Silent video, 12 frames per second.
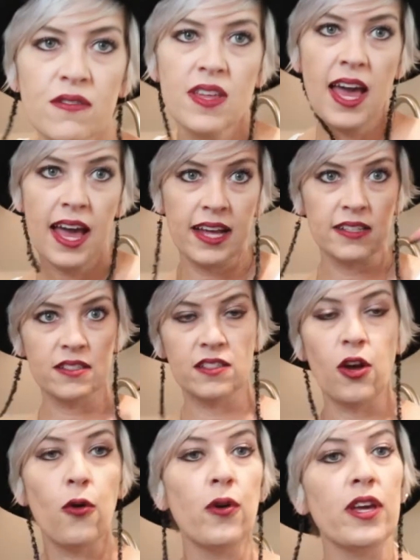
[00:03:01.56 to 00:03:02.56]
of the head.
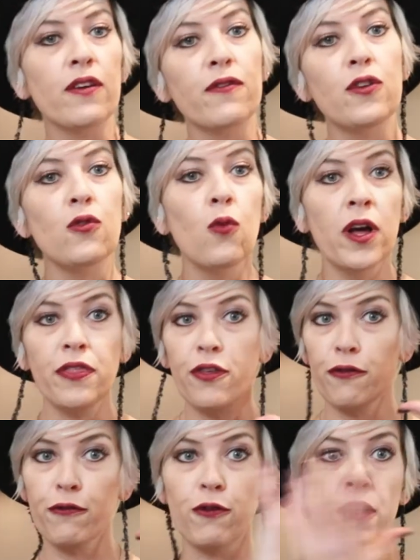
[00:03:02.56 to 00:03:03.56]
So if you want
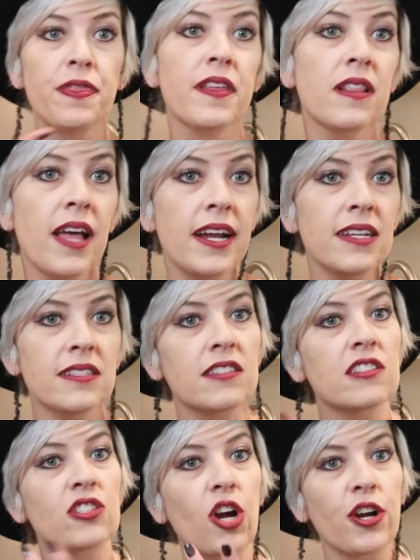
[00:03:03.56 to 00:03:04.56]
the front the
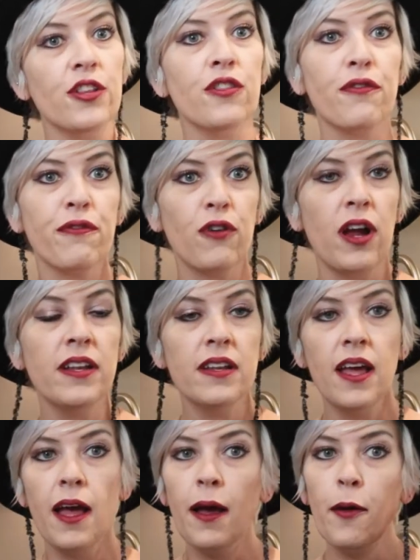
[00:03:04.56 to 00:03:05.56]
lightest, start in the front,
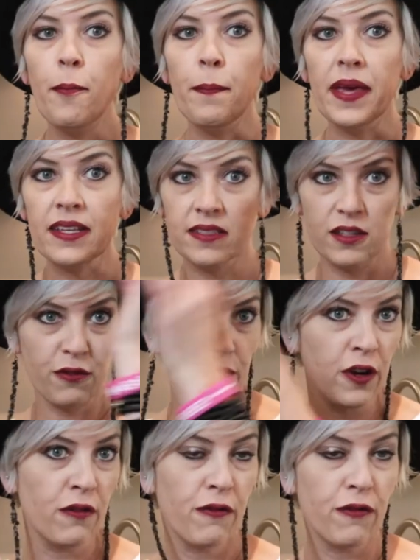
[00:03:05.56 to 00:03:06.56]
mix the
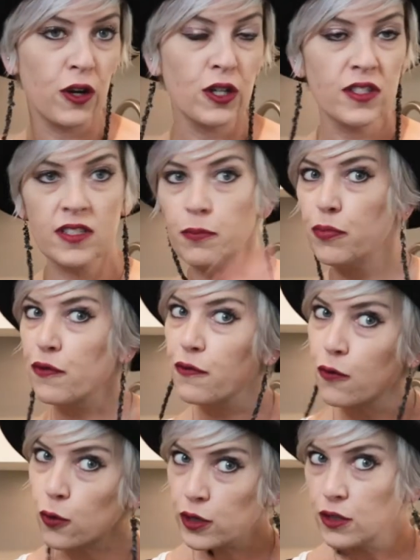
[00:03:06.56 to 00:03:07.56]
front first
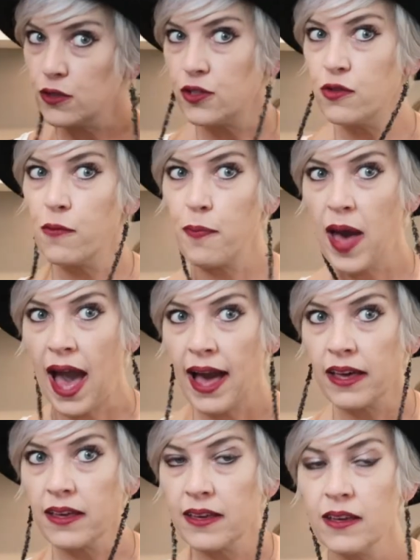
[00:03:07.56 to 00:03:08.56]
before you do the
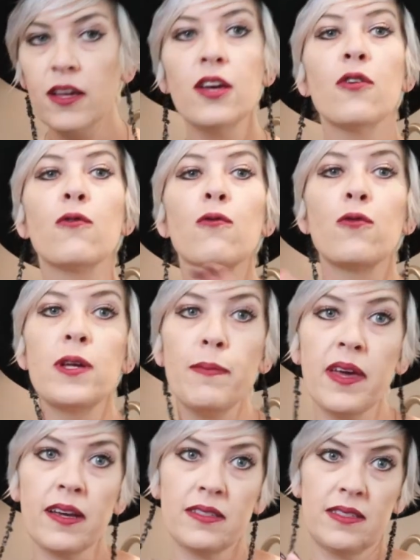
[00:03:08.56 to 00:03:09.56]
back,
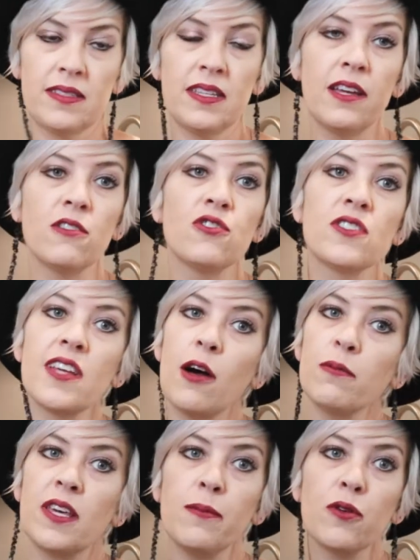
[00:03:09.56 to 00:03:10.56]
remix. It'll just
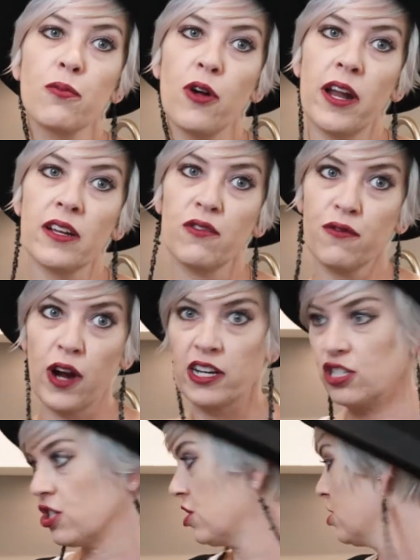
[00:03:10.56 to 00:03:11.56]
help keep your product
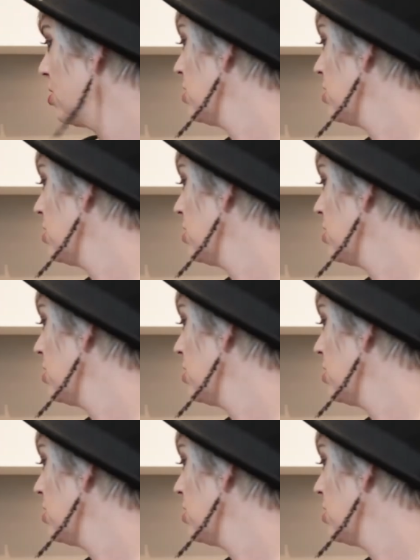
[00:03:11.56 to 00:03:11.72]
fresh.